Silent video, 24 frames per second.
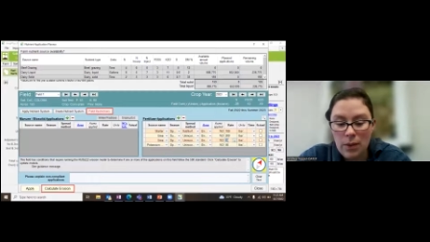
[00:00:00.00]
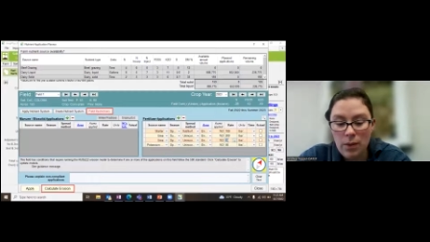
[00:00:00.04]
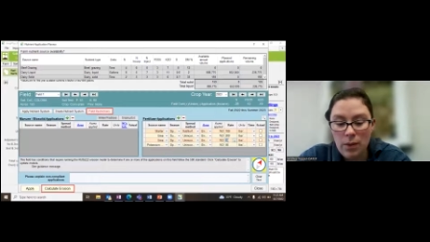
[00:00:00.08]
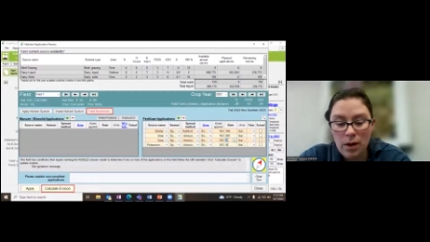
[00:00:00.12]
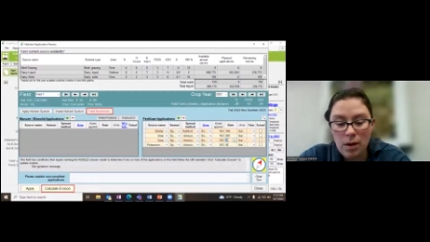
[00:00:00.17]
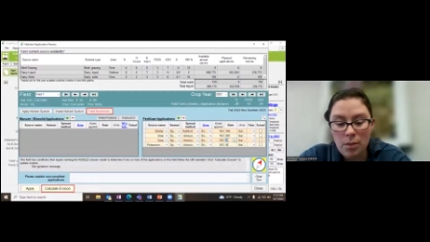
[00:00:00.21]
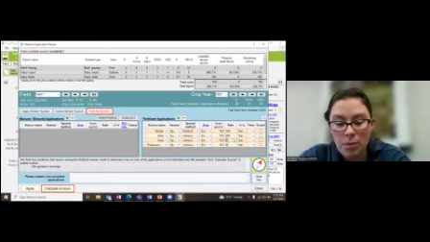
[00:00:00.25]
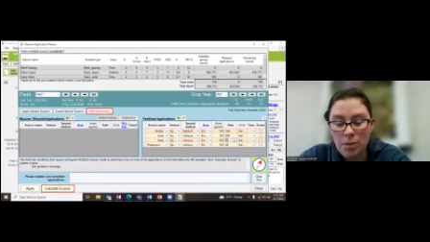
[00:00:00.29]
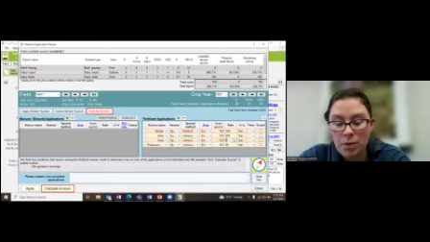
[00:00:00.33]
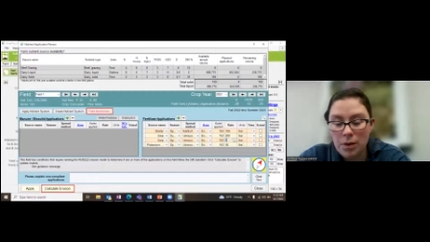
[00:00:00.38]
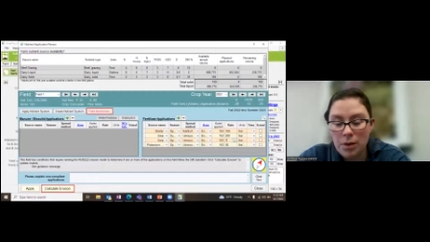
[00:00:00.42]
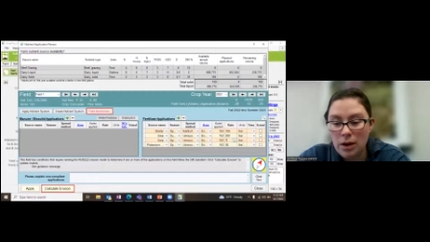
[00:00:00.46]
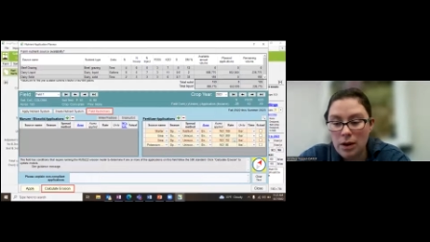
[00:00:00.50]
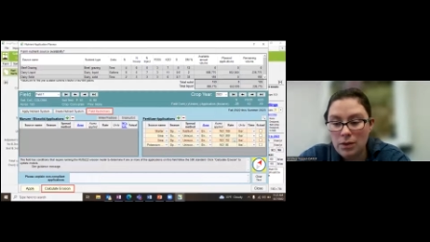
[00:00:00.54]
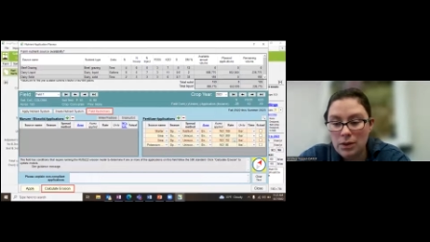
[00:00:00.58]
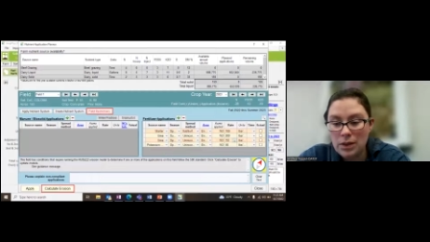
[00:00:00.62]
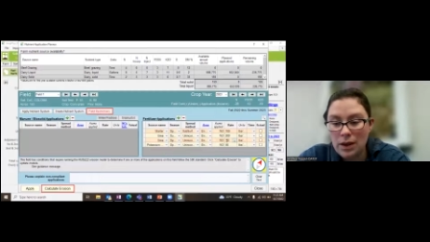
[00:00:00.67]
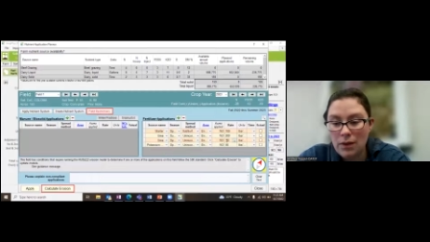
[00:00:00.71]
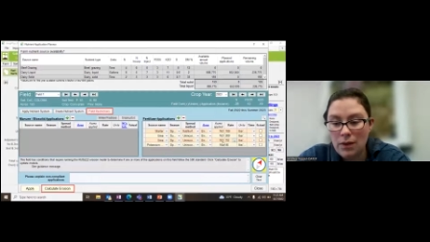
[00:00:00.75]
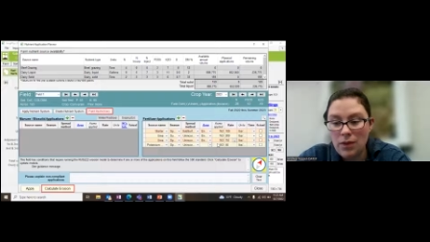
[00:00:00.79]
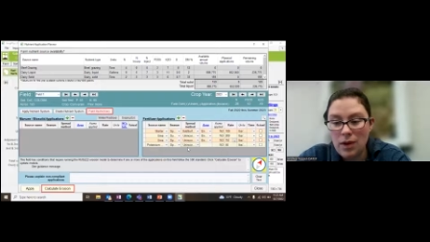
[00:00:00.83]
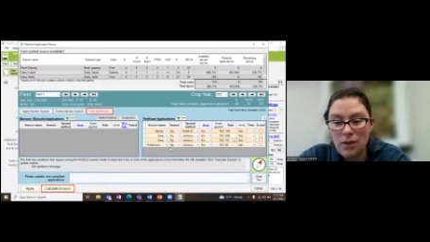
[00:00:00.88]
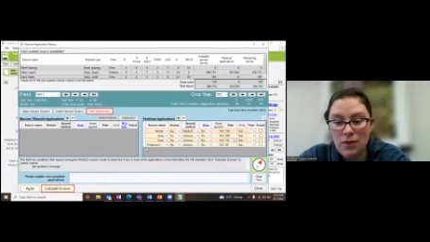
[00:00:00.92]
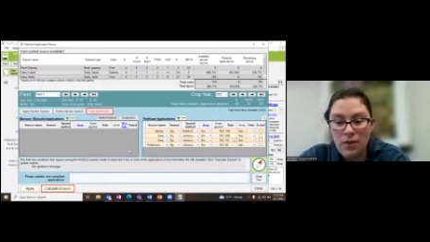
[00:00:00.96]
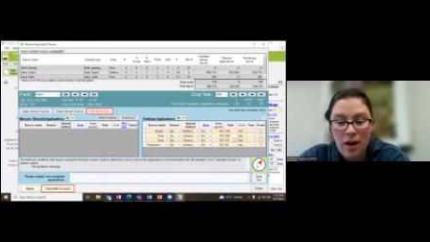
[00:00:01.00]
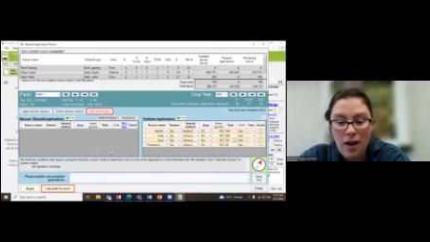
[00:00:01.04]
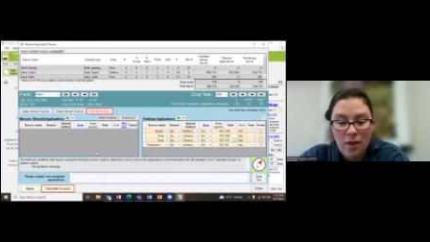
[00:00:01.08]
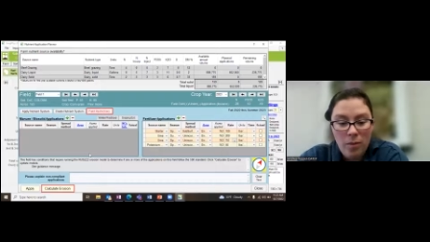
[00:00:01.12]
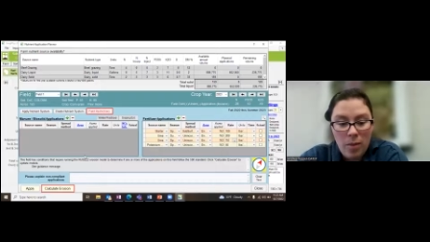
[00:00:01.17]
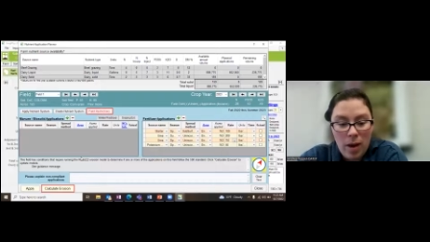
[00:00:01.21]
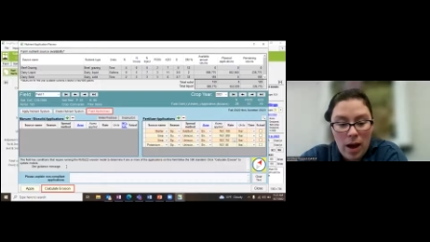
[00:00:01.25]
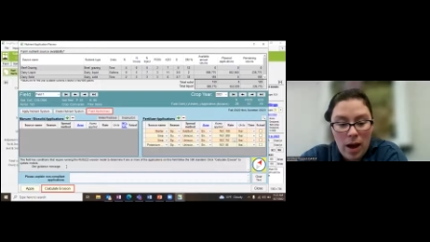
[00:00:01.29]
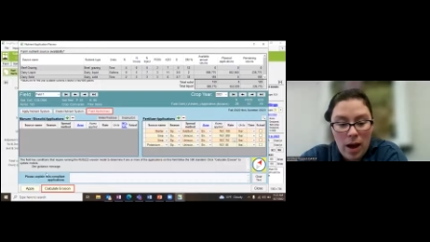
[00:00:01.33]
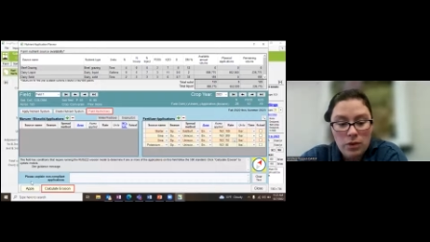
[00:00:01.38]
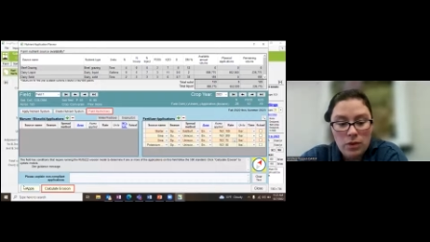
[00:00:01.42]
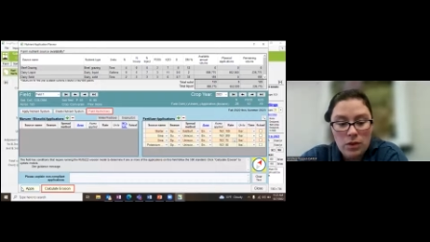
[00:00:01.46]
we're going to put out
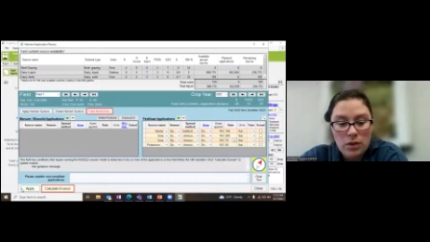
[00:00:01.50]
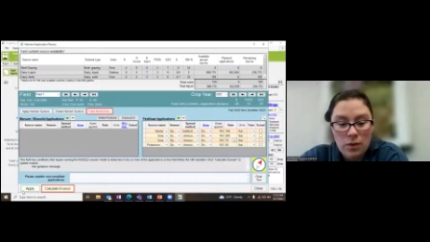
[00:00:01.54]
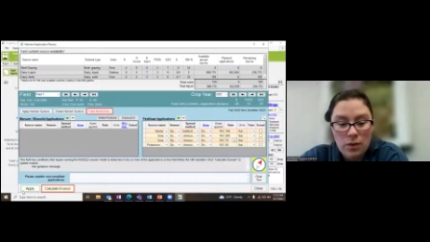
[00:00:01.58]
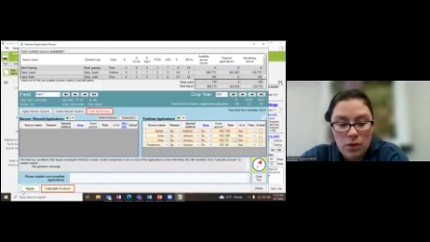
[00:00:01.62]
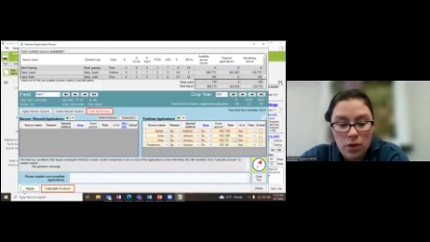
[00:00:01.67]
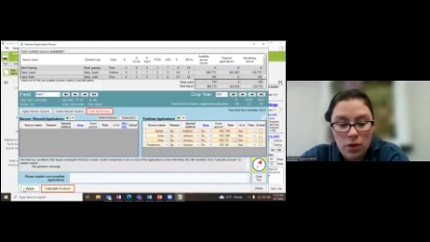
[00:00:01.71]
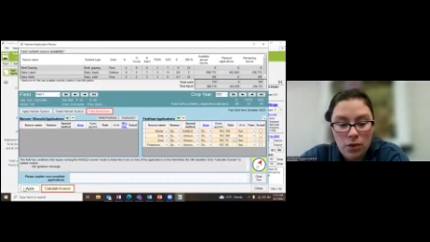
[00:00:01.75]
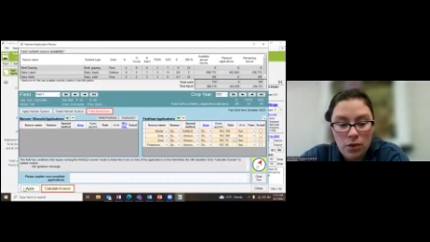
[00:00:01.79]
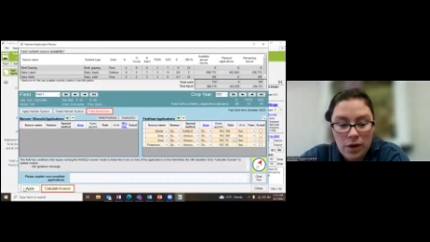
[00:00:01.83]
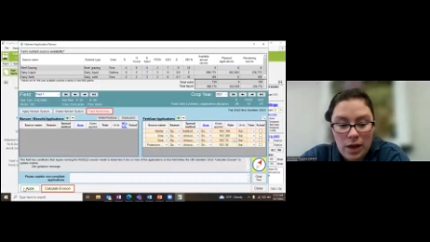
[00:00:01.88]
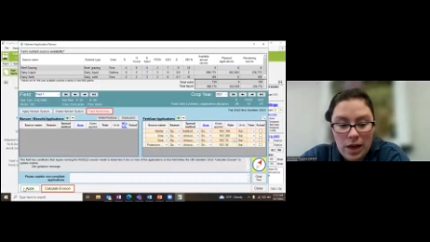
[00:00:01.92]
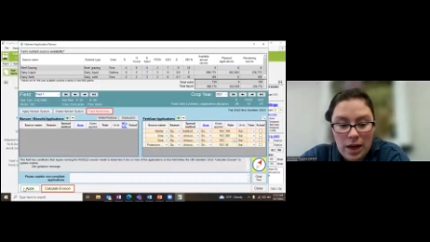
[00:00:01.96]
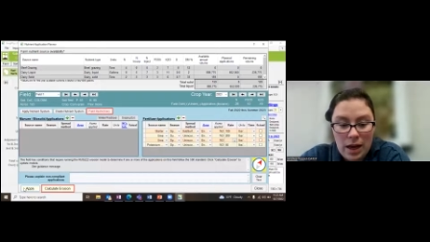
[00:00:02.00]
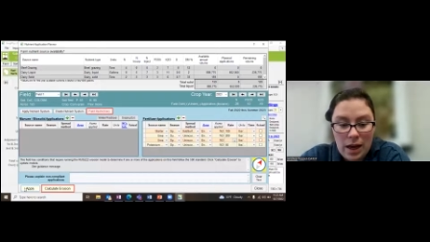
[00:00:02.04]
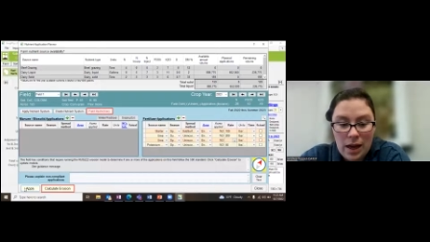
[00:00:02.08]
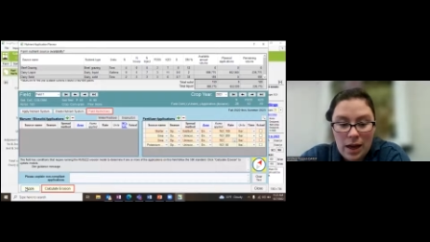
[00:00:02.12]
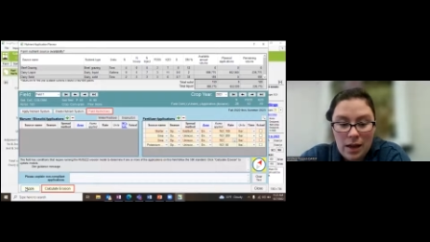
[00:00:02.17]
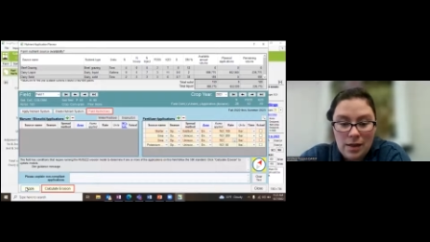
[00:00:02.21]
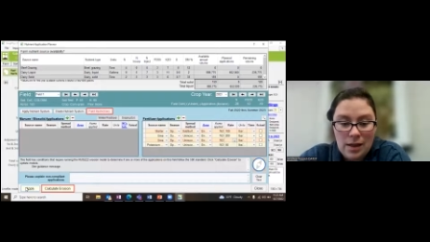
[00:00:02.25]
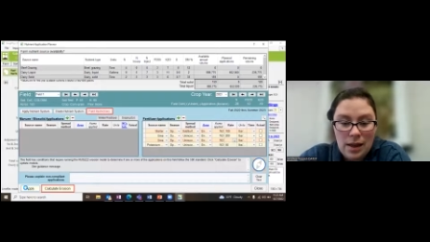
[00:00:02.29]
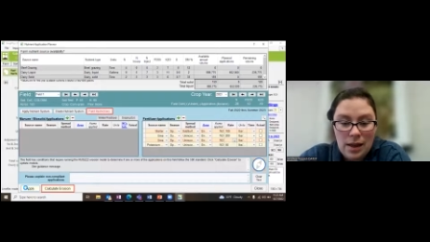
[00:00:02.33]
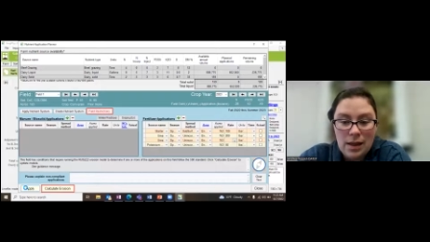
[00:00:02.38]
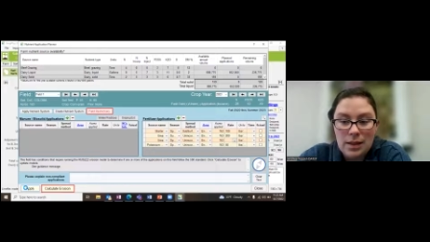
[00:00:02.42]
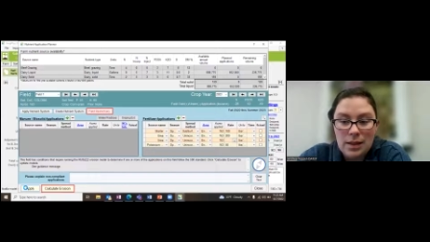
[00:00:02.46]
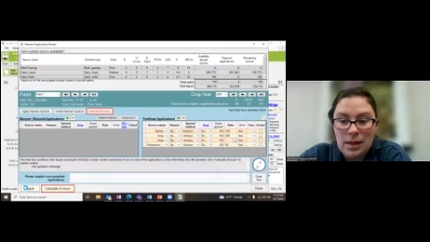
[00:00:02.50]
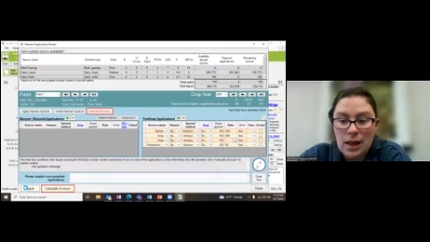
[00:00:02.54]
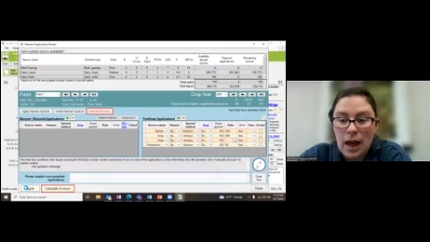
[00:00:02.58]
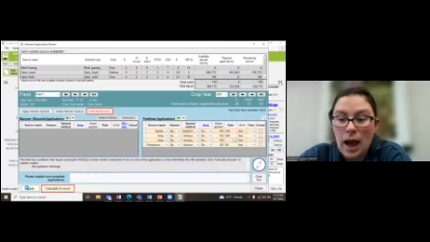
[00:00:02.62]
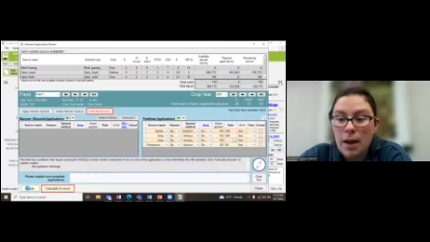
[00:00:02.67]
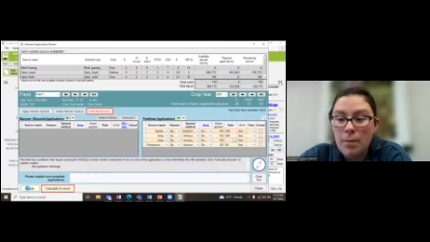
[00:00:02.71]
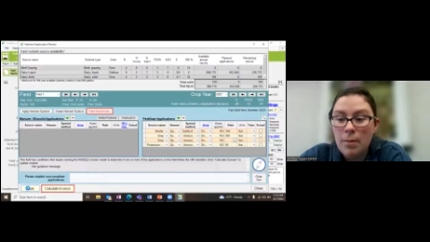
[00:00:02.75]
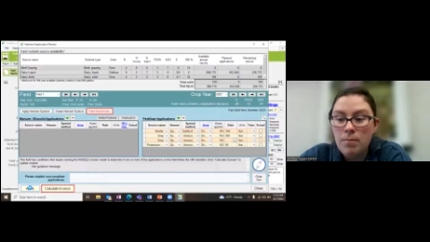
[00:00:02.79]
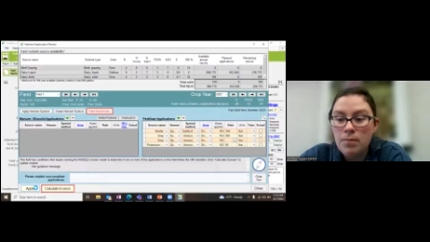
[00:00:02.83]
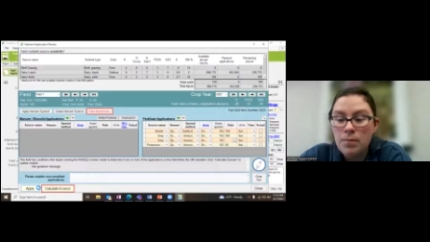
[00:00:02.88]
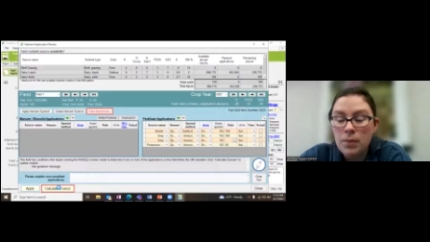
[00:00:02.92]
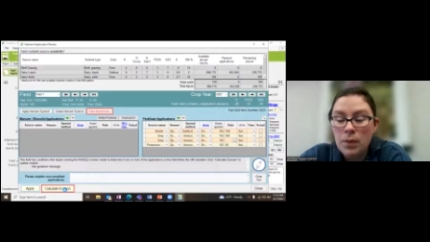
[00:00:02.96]
75 pounds of urea at that
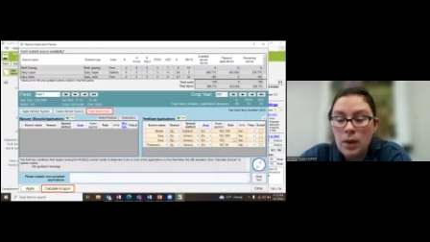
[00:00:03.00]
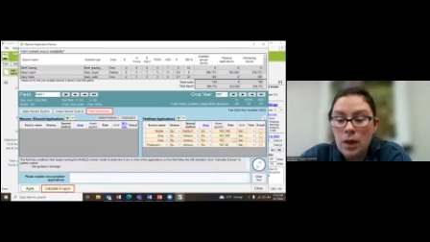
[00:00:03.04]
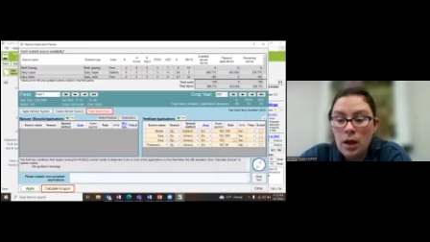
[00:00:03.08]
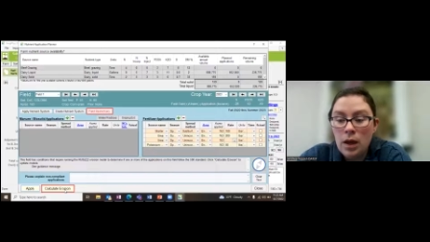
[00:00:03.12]
time.